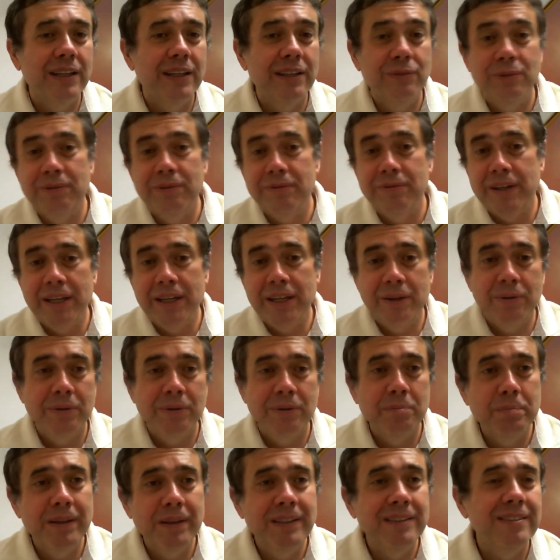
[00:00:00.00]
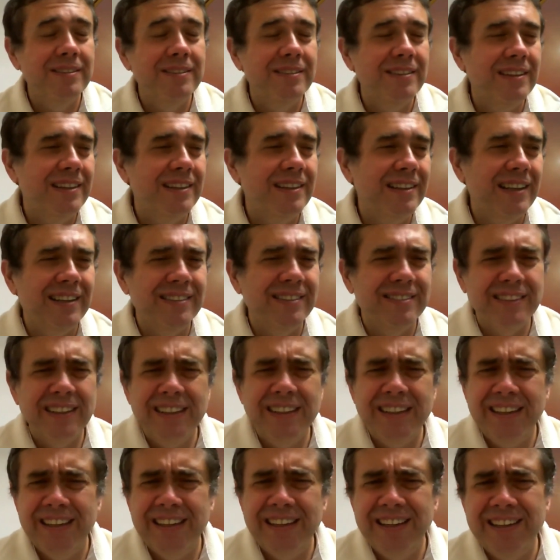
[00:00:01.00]
I do very good pizza,
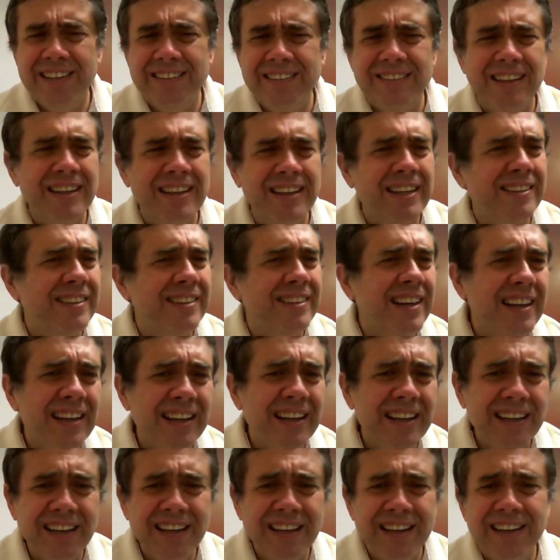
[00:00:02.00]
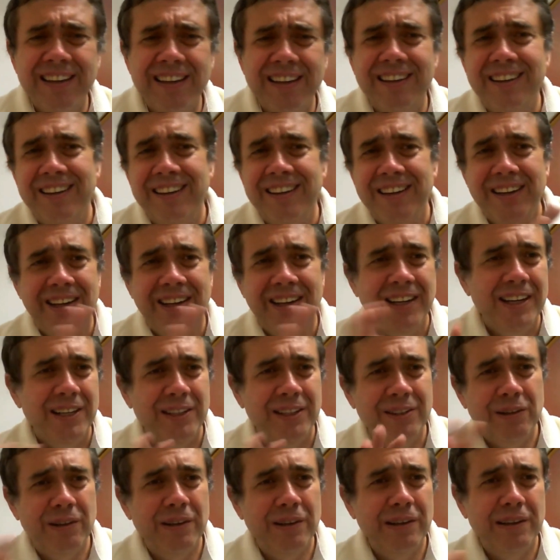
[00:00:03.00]
lasagna, tagliatelle,
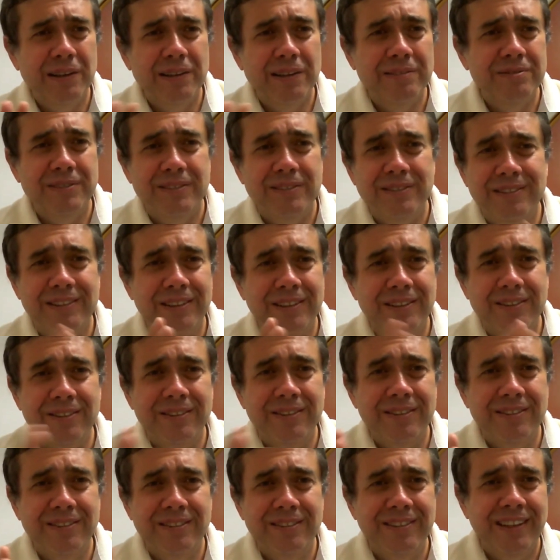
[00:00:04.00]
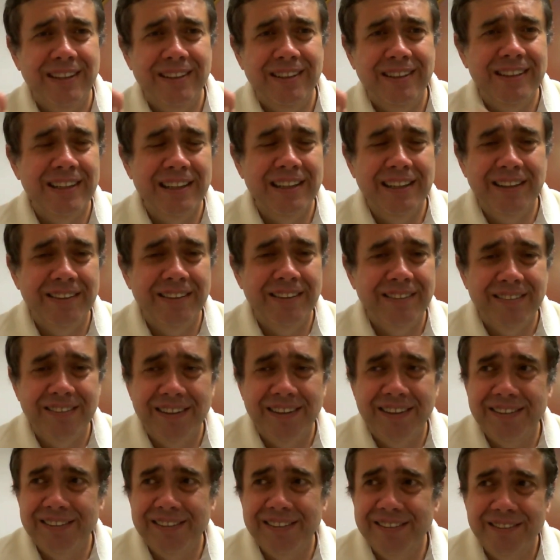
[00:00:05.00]
and all of those Italian
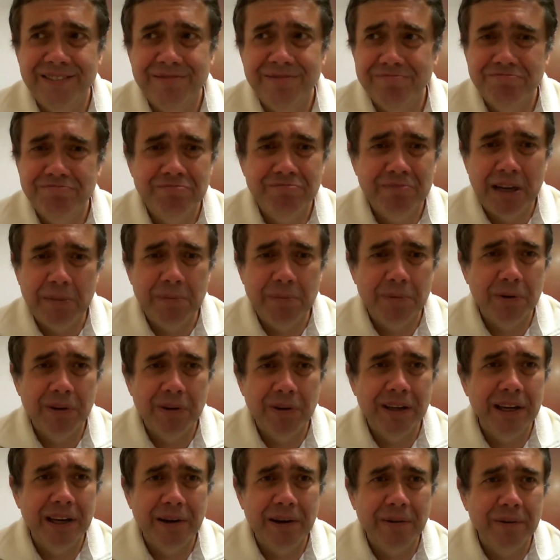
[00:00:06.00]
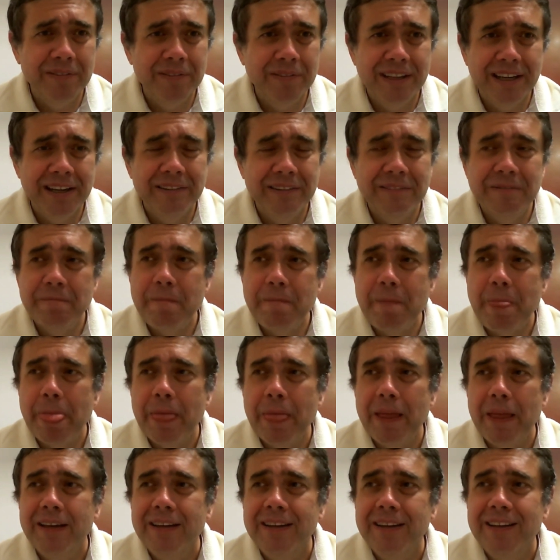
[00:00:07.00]
things. I'm okay with that.
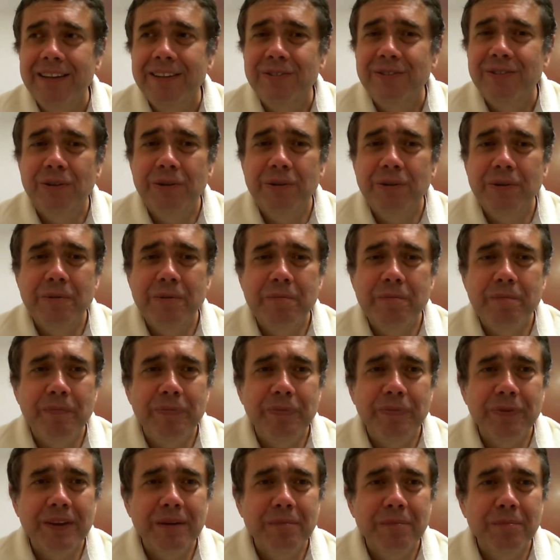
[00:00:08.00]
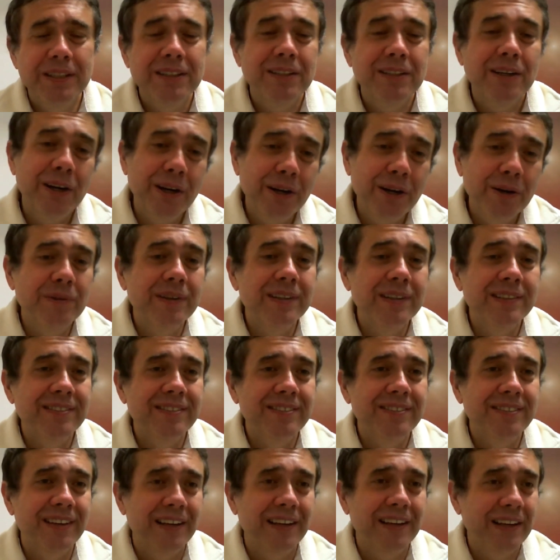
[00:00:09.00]
So, but I always
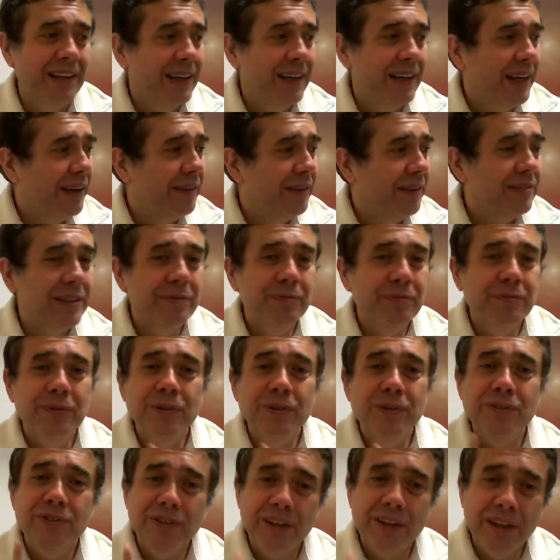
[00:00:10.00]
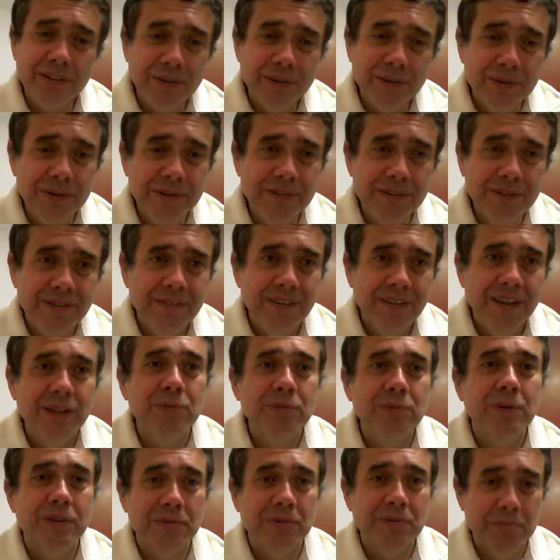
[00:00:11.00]
say, if the food is not good,
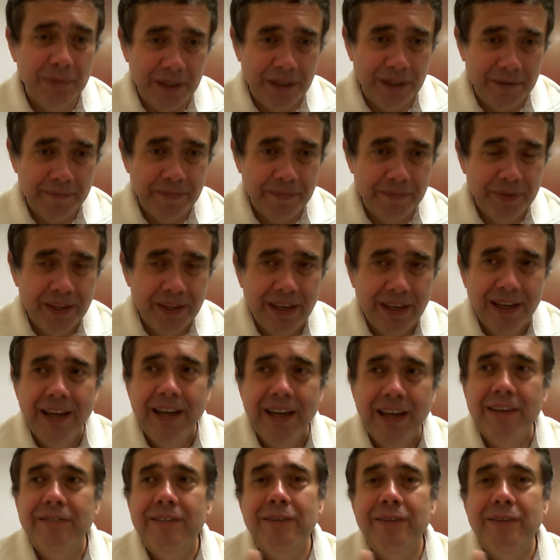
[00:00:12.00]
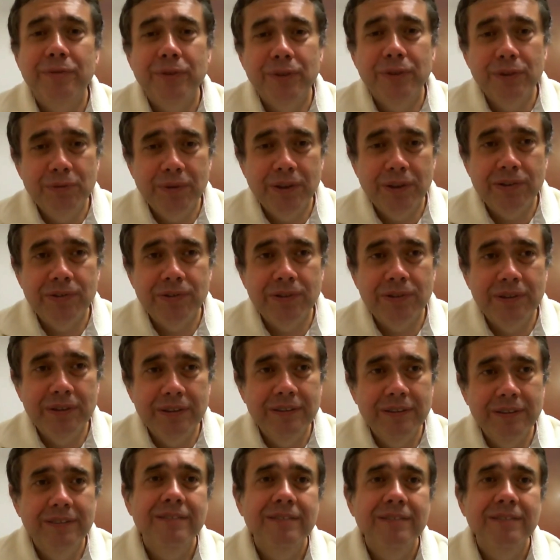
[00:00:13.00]
it was me. If the food was
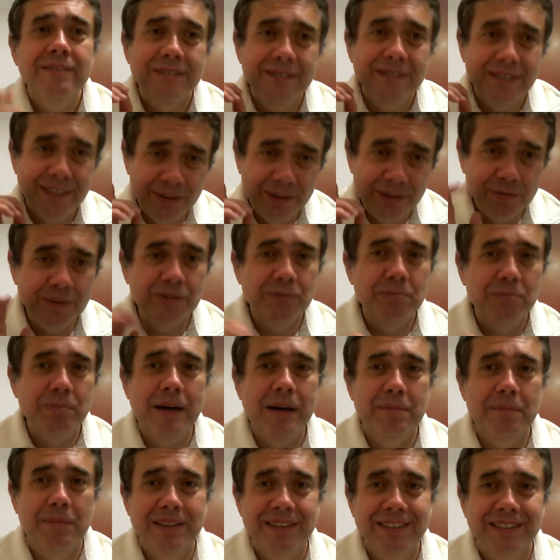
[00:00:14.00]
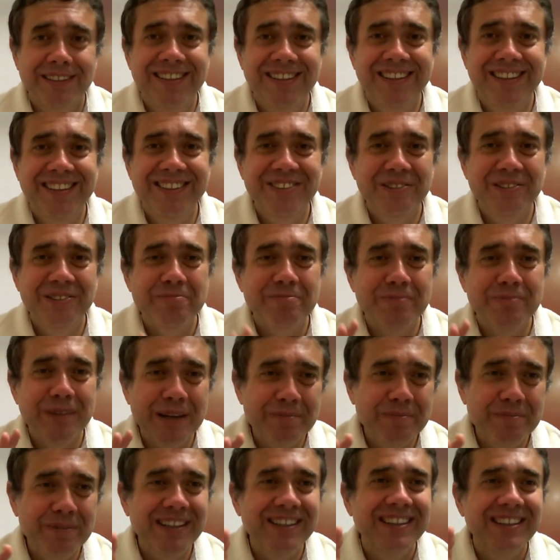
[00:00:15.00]
good, it was Baba. So
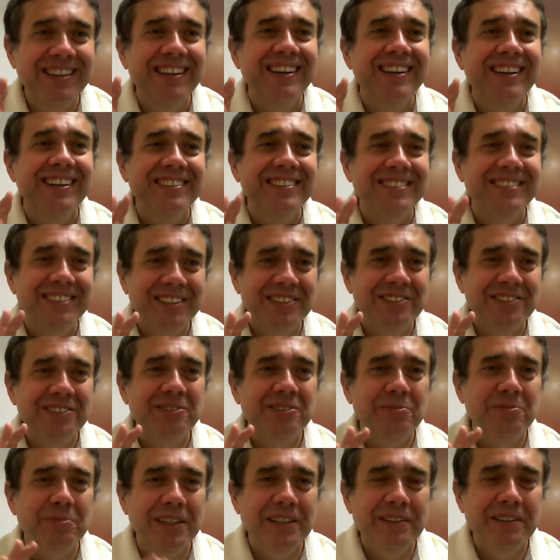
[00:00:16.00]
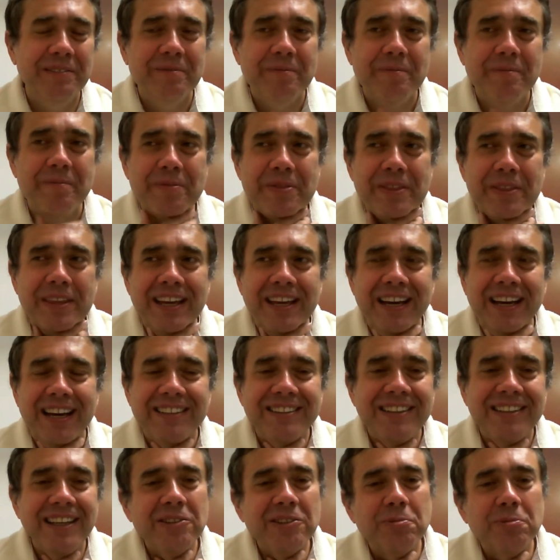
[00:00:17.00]
Baba touched me.
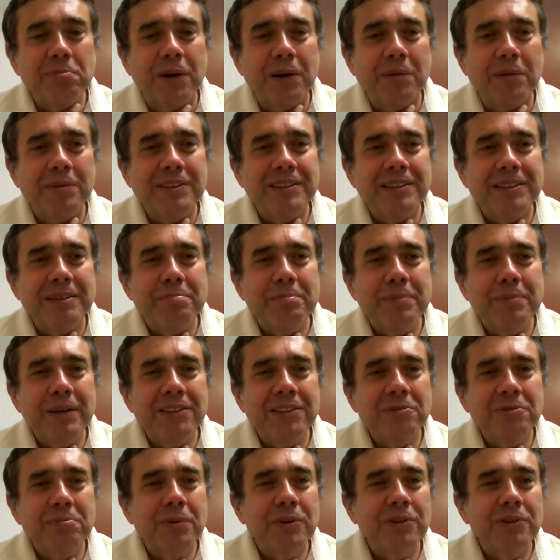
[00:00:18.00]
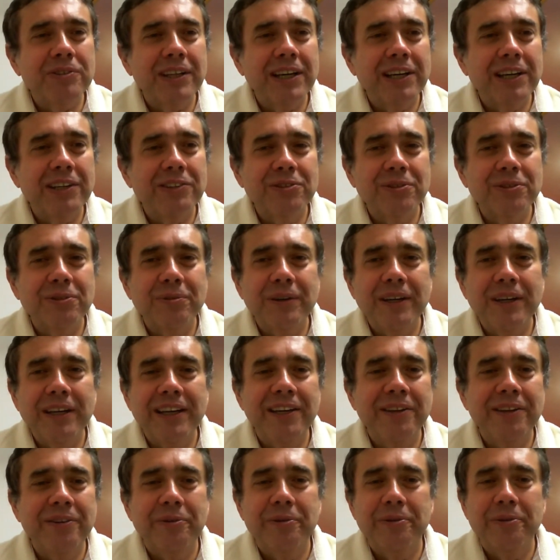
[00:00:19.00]
And that's probably the biggest protection we
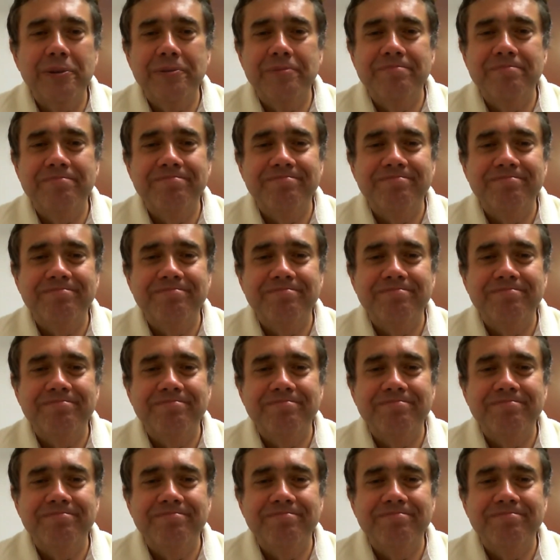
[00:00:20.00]
can do.